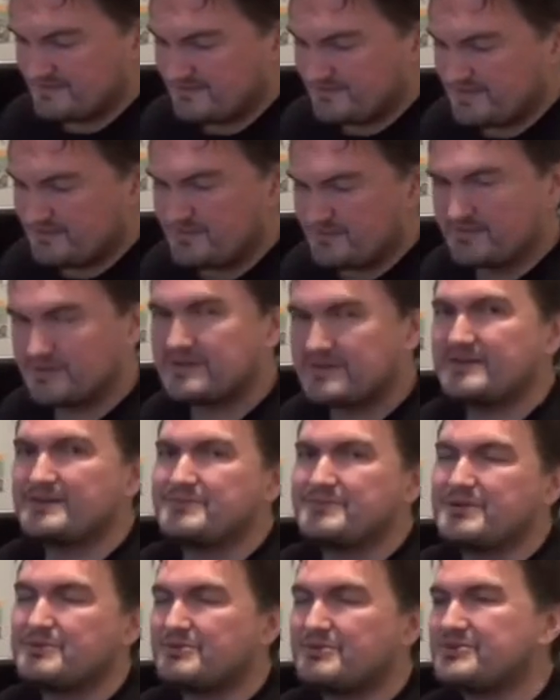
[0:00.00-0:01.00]
People
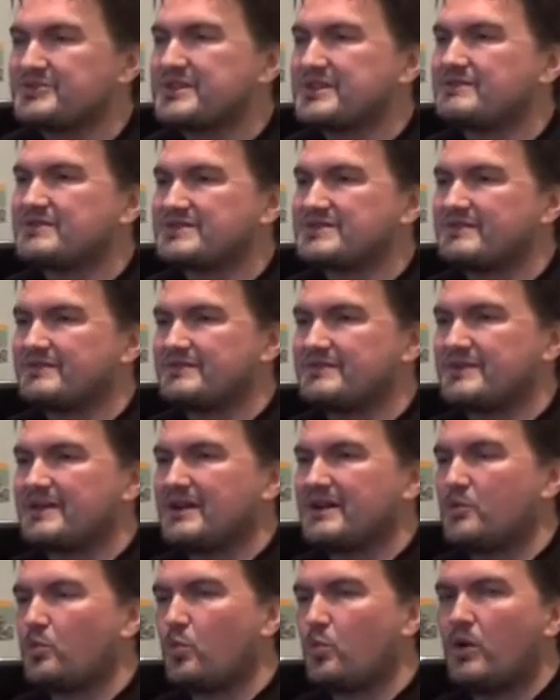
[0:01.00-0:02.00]
who just give themselves
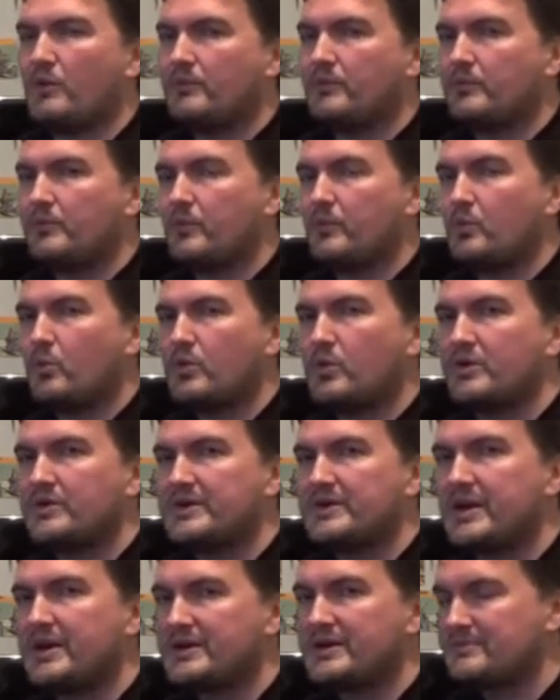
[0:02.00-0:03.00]
like one word
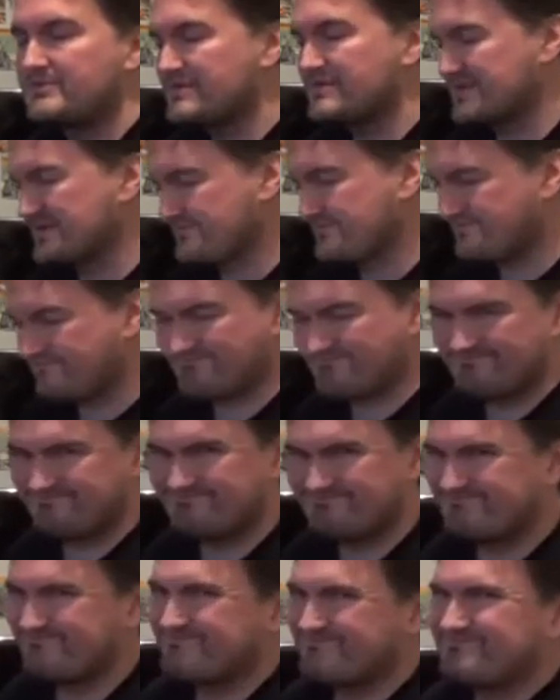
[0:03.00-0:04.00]
names
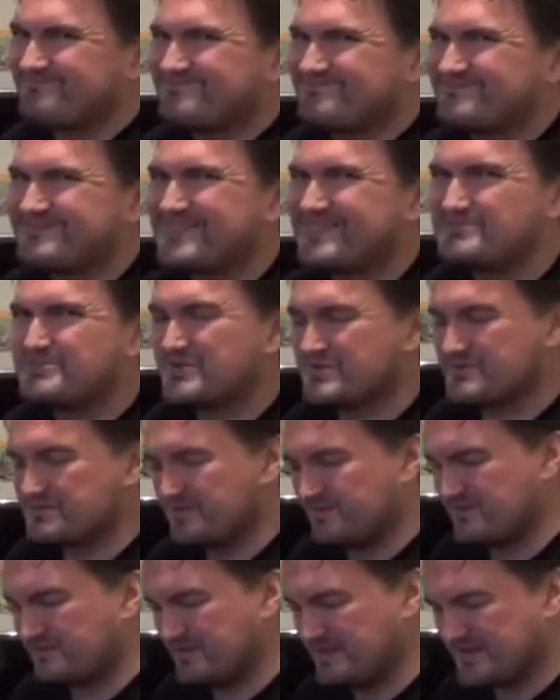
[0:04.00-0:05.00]
puts me
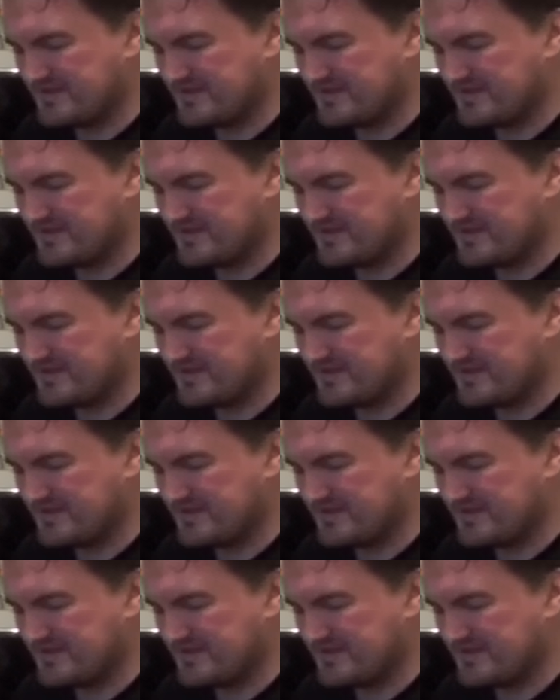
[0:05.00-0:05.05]
off a bit.